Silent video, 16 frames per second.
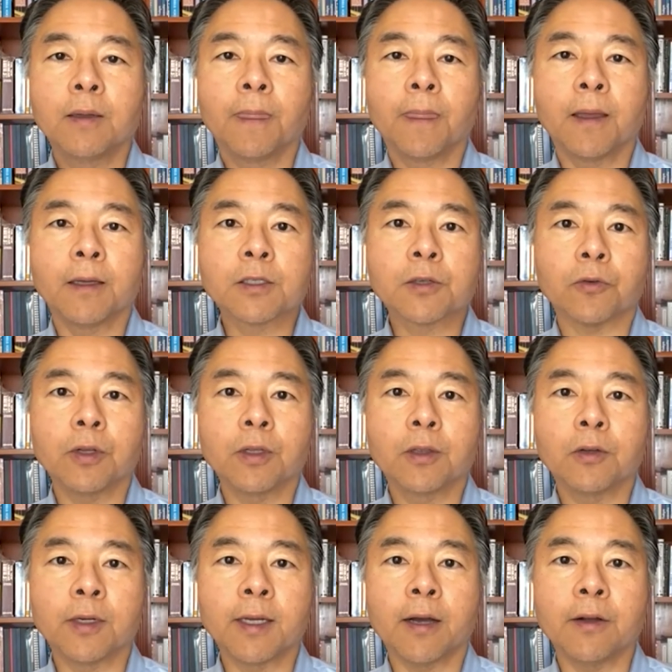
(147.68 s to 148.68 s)
uh, sort of
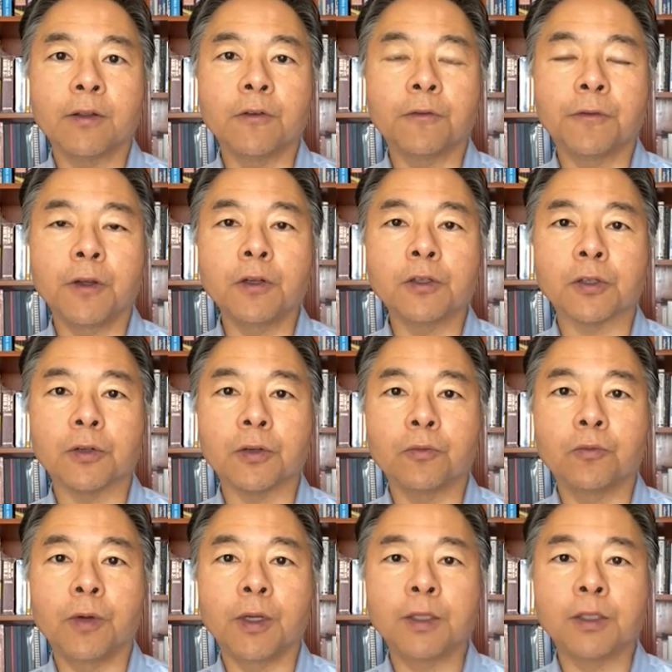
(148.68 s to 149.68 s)
looking out in the
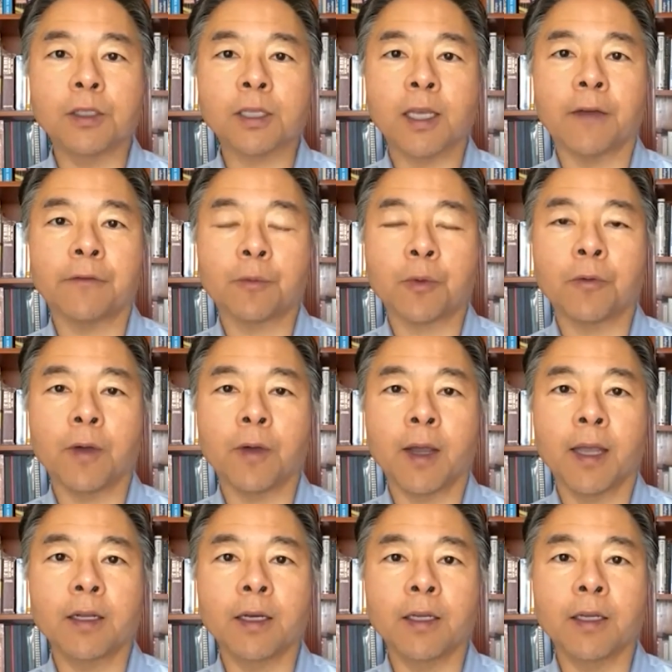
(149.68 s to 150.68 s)
future, we just have to
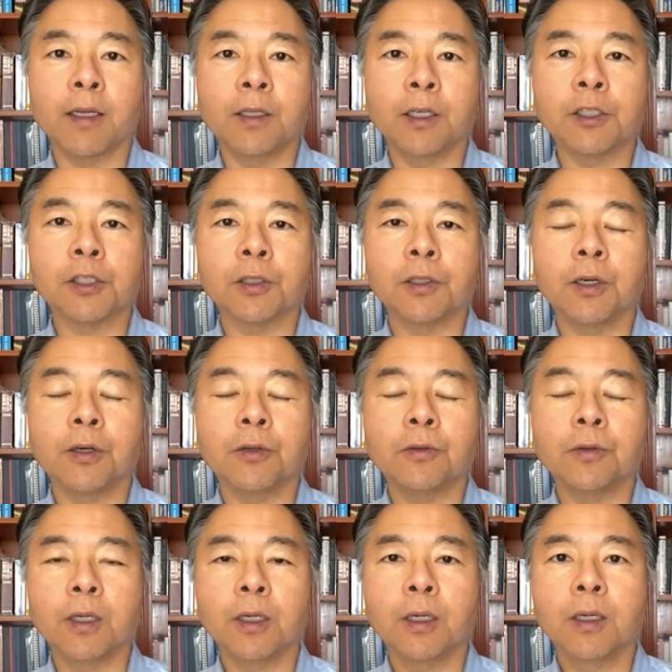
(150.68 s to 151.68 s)
provide additional